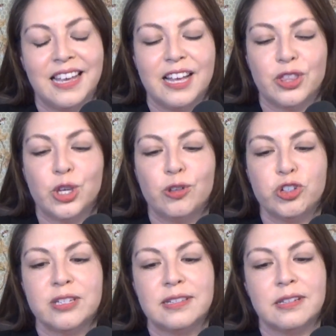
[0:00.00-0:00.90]
The Youth
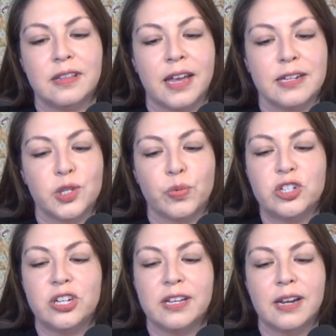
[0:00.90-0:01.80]
Justice Alliance
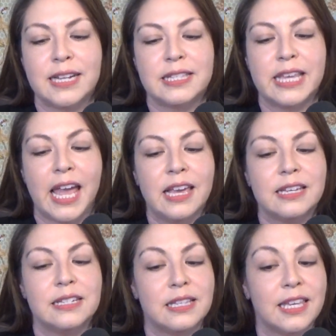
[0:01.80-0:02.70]
originated as the
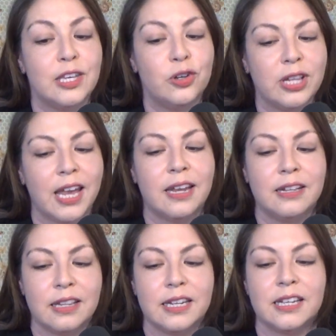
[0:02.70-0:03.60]
Aikens Eagle Aid
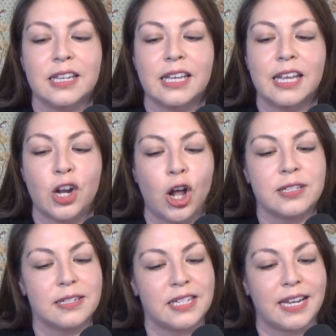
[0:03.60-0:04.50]
Clinic in
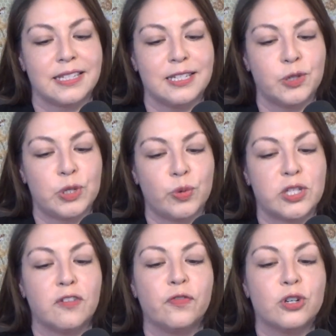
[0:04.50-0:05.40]
Austin, Texas, which was
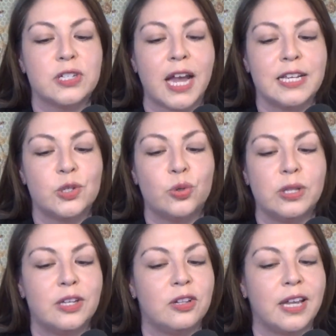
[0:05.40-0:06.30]
the first high school
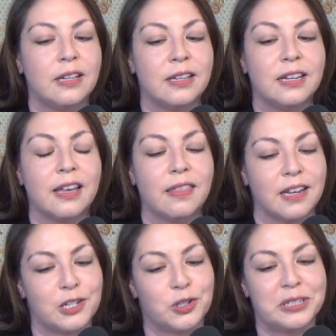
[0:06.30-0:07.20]
legal aid clinic in the
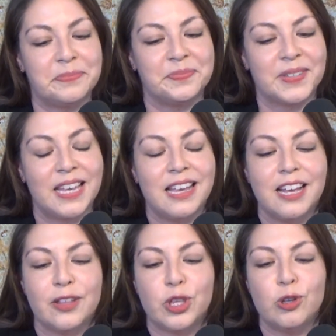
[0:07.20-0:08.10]
country.
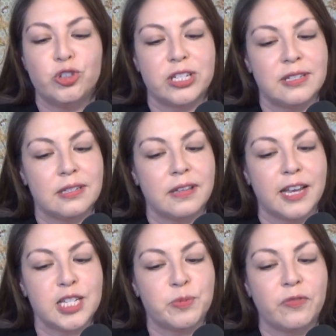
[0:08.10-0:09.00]
The Youth Justice
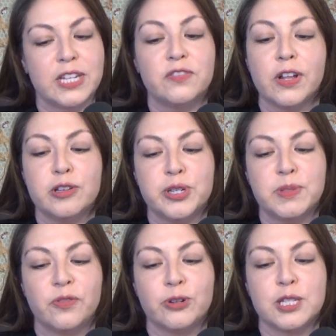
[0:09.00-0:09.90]
Alliance provides fellowships
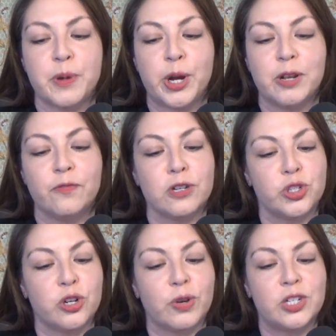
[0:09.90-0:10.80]
for aspiring
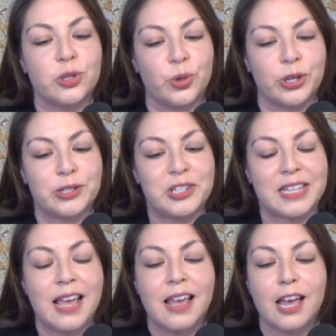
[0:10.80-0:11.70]
first-generation lawyers
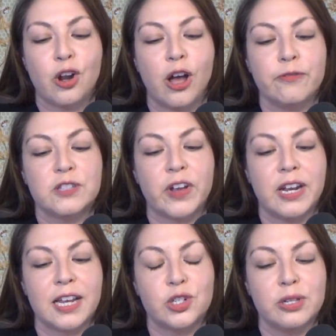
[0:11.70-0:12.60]
and offers
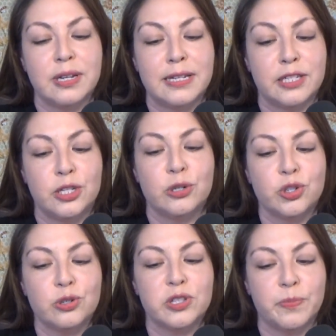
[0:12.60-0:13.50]
financial and
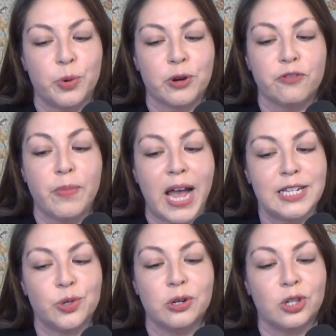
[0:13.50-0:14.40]
institutional support from high
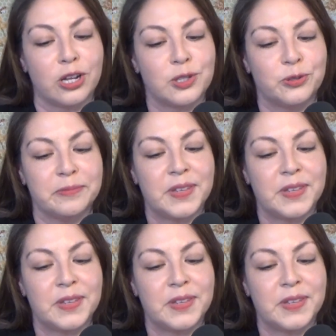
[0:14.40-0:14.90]
school to law school.